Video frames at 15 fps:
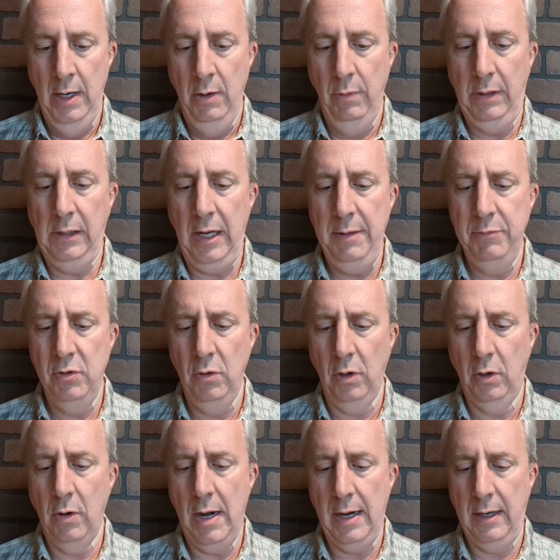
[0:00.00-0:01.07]
We climbed through a
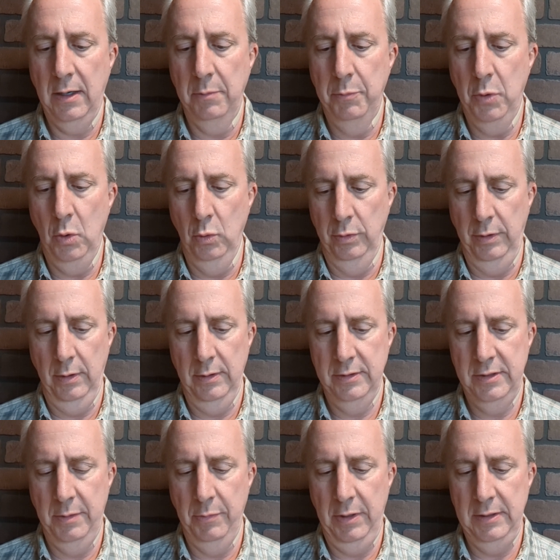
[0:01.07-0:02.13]
crack in a boulder,
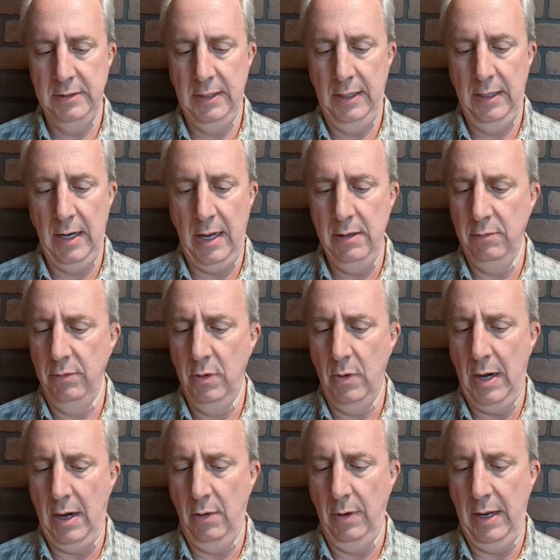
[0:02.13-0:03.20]
Cimorene said. I don't know
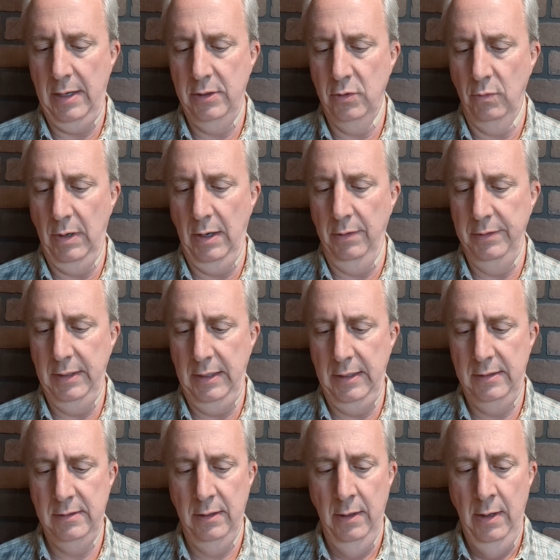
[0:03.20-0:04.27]
how Antorell did
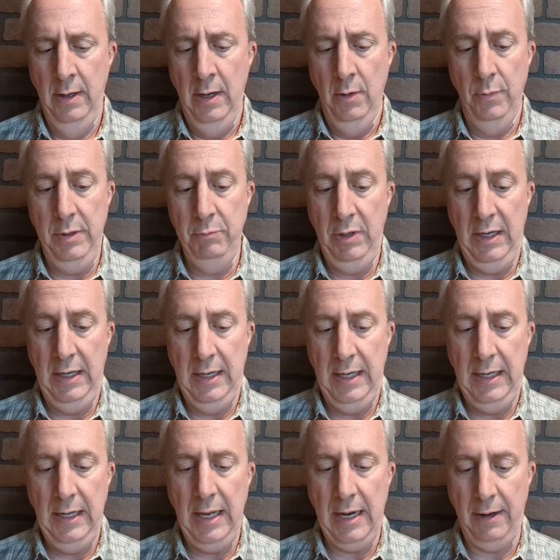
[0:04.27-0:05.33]
it. When we,
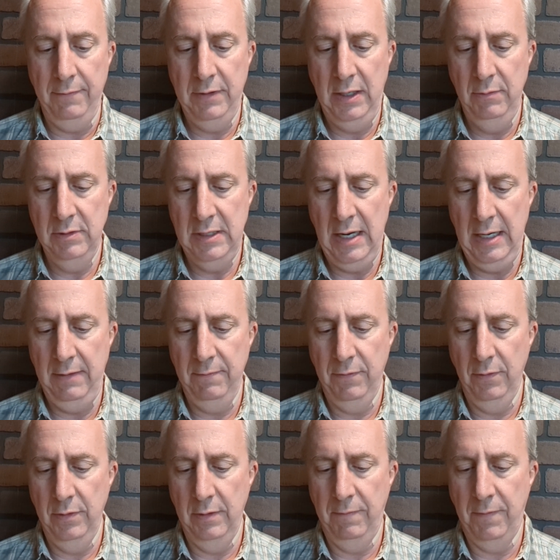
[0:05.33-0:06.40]
he left, he was heading
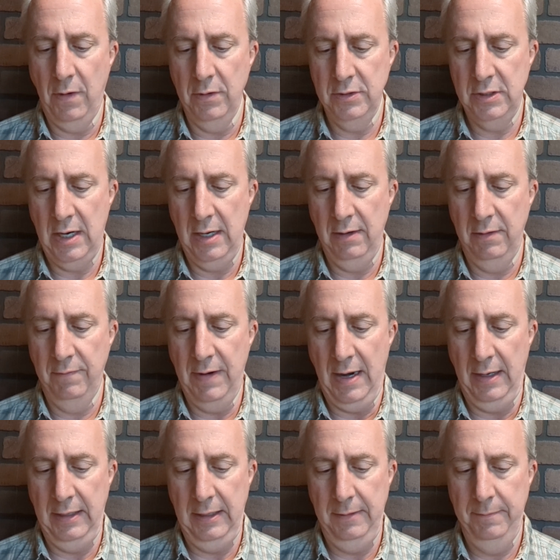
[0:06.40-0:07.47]
for the far side of the
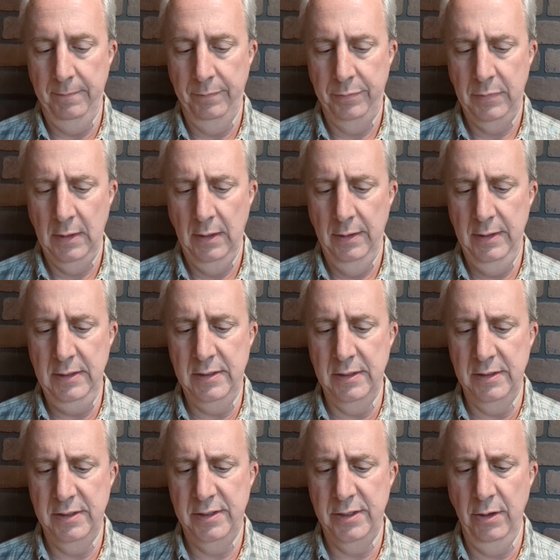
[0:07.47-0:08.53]
valley. This
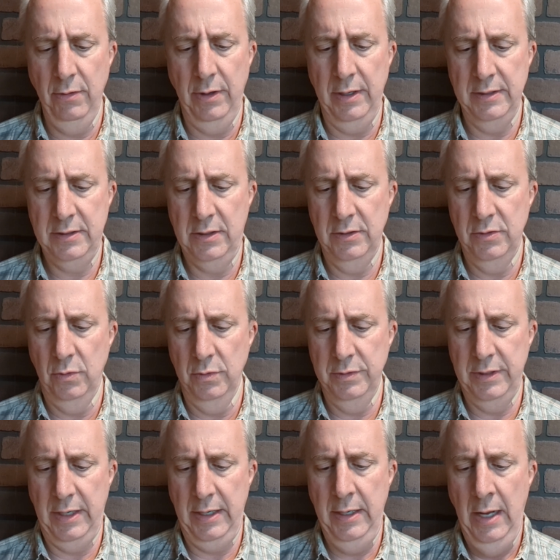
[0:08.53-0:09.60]
is serious, Kazul
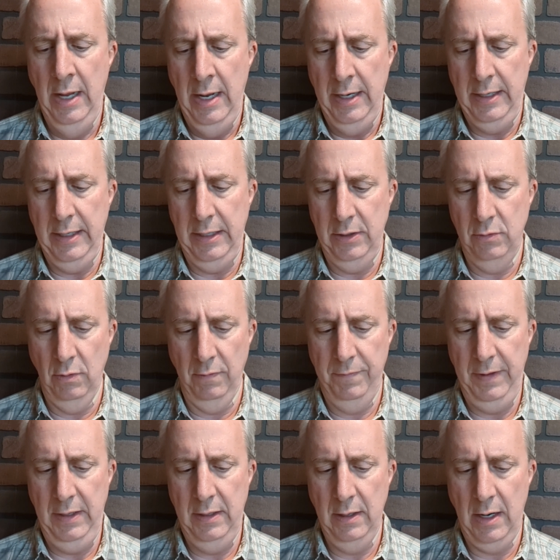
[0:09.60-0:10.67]
said, getting to her
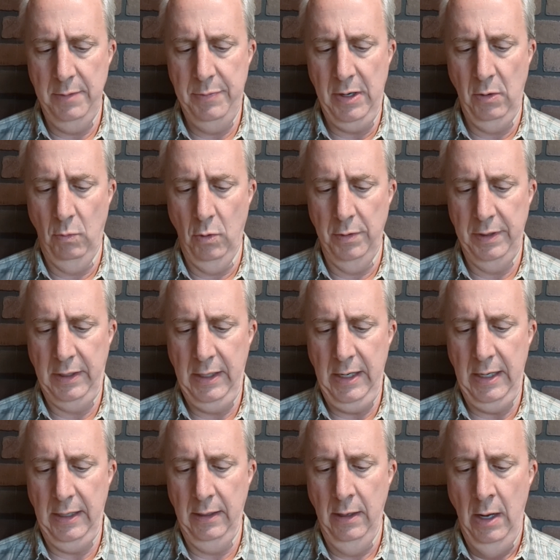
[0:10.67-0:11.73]
feet. I'd better warn the
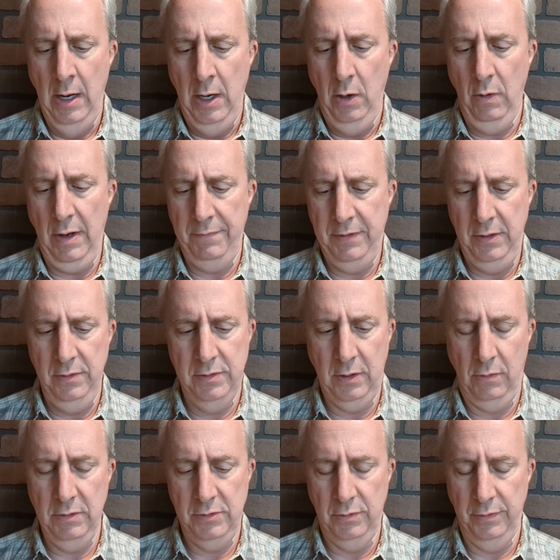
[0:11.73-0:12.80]
king. He'll have to use the
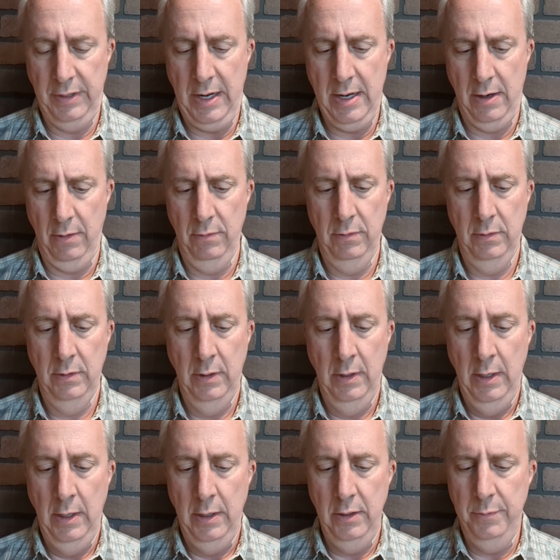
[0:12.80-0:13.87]
crystal now.
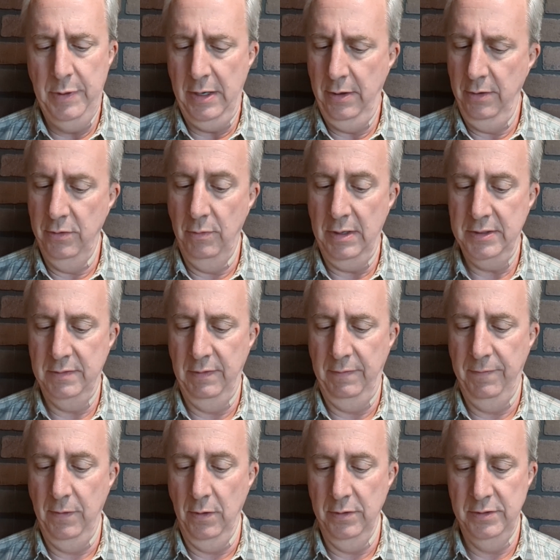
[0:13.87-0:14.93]
You'd better hear the rest of it
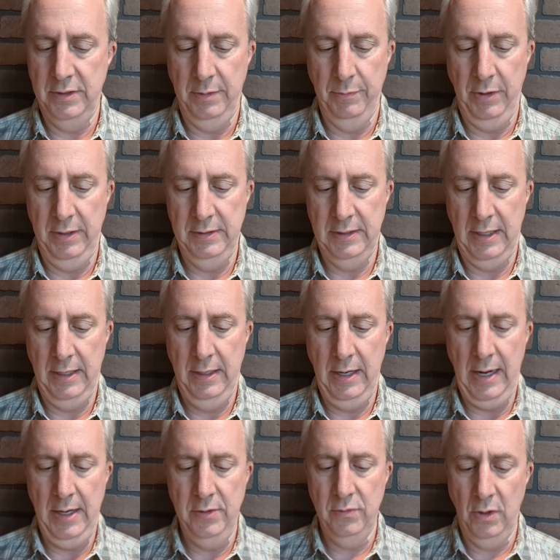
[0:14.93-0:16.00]
first, Cimorene said.
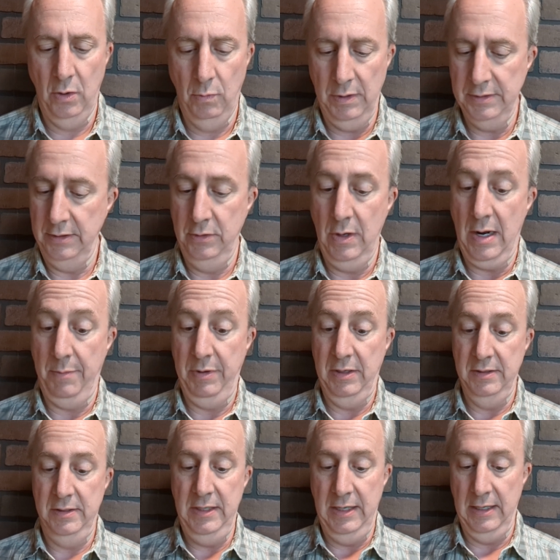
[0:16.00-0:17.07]
Antorell wasn't too happy to
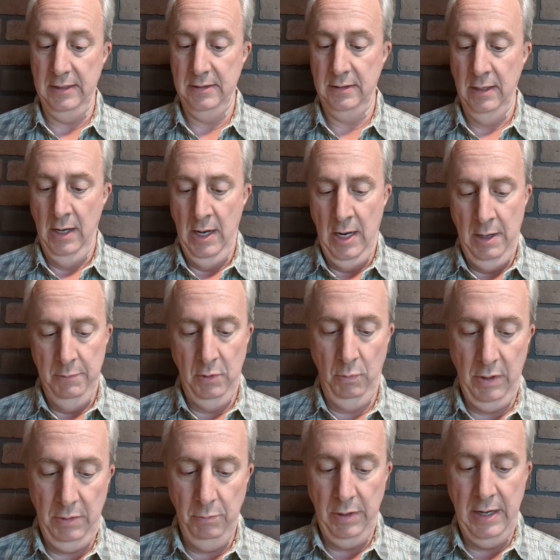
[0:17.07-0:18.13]
see us, but
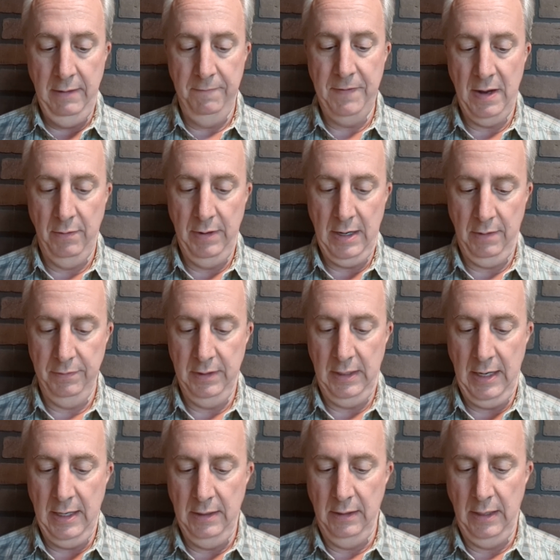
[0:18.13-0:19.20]
when he found out that
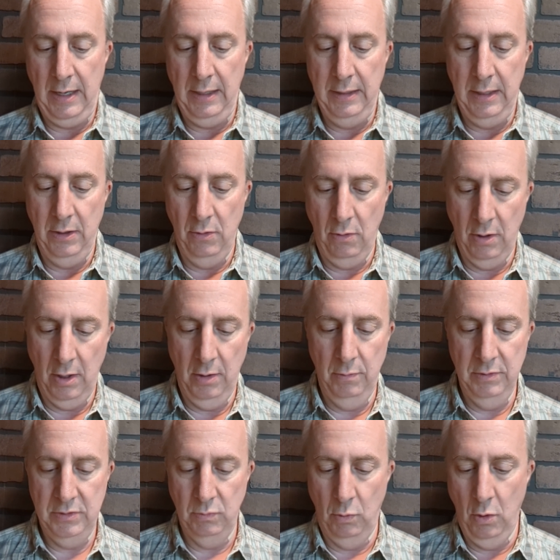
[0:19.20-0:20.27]
Eleonora Alianora
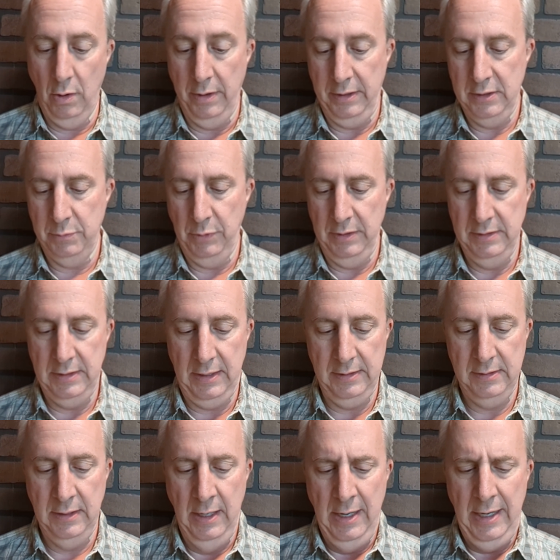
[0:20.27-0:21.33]
was Woraug's
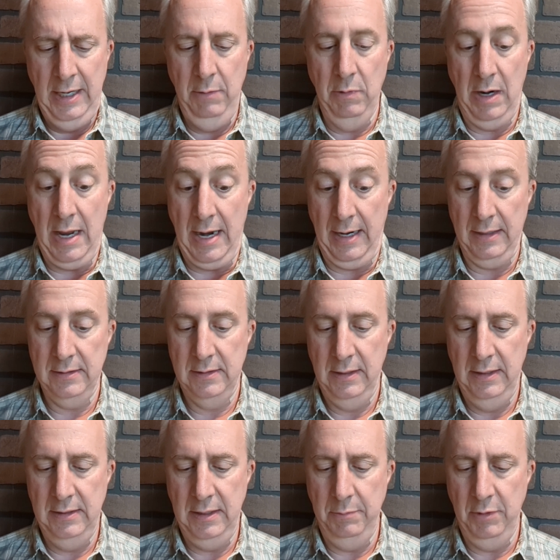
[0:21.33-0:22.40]
princess, he relaxed.
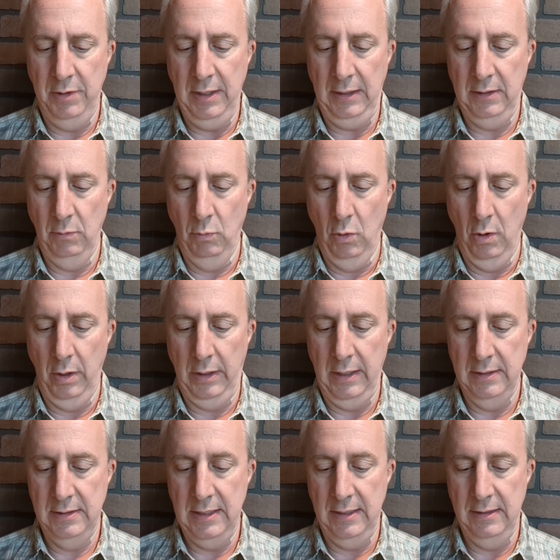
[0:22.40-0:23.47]
He seemed to think that Woraug
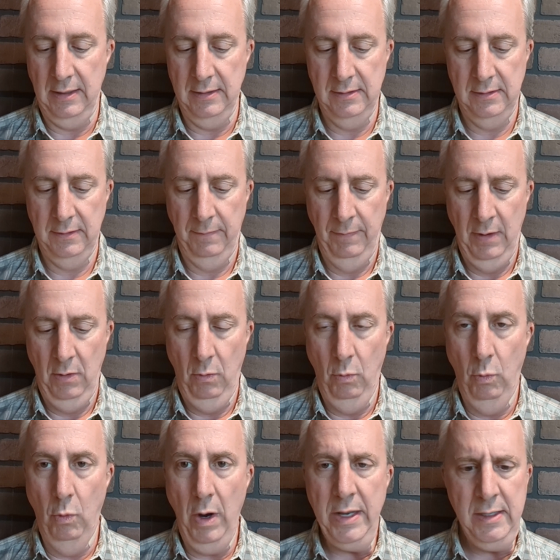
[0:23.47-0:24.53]
had sent us.
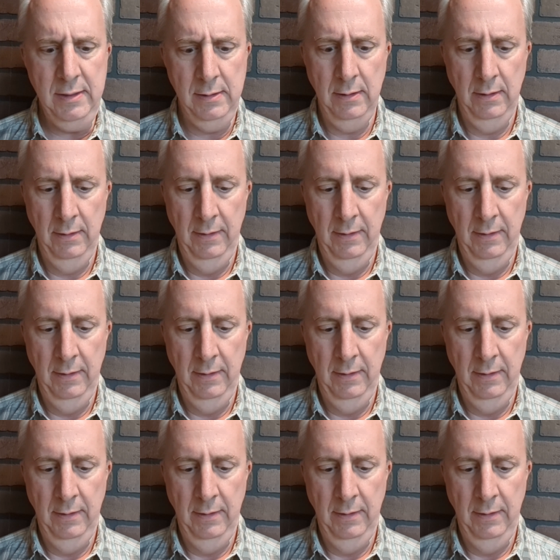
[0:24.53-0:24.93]
What?